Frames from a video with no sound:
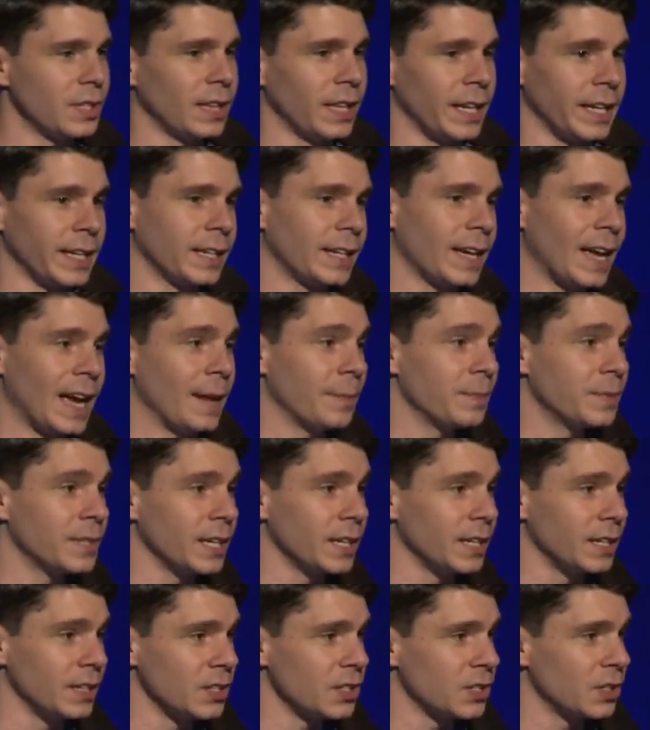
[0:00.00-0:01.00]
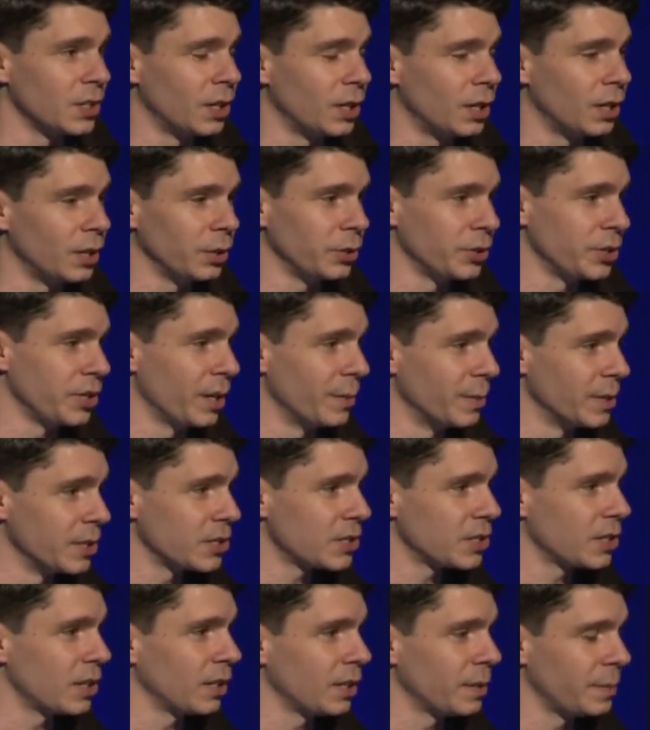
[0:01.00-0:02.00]
like apt-get install or yum
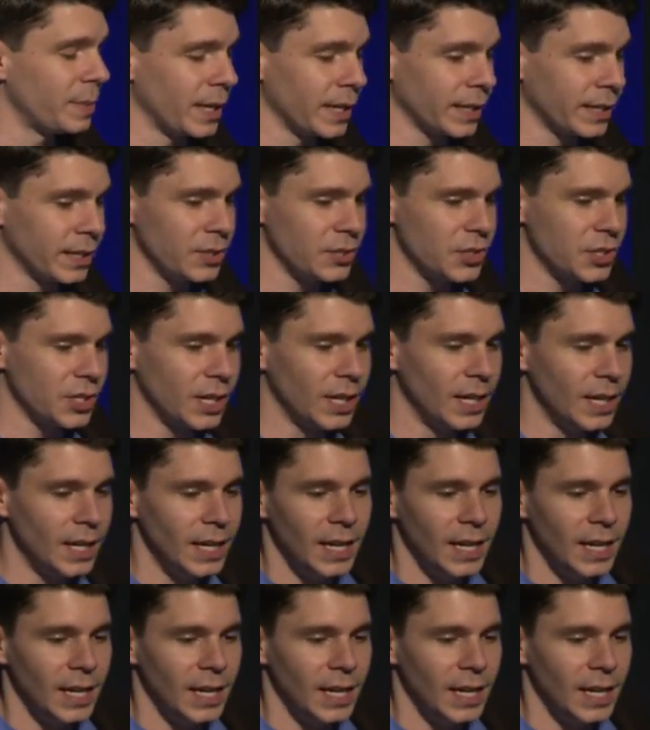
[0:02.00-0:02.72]
install a package.